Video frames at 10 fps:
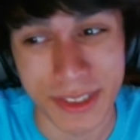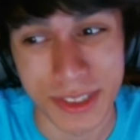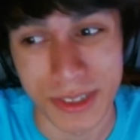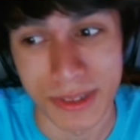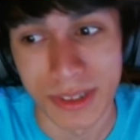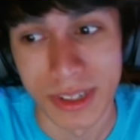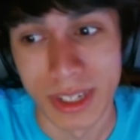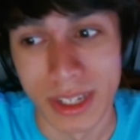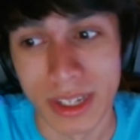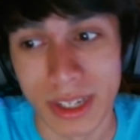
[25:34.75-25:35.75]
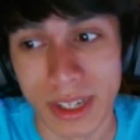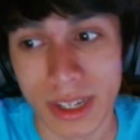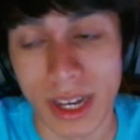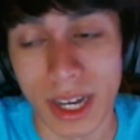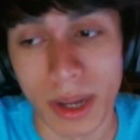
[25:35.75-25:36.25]
So
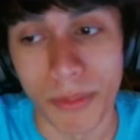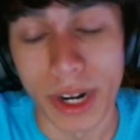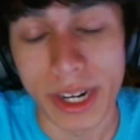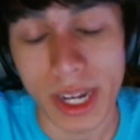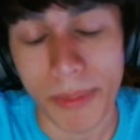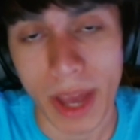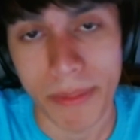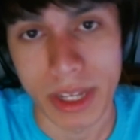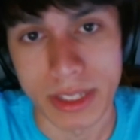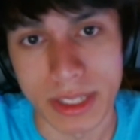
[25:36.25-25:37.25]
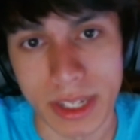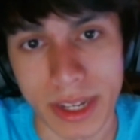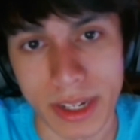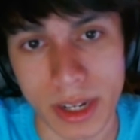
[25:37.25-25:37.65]
what ended up happening is that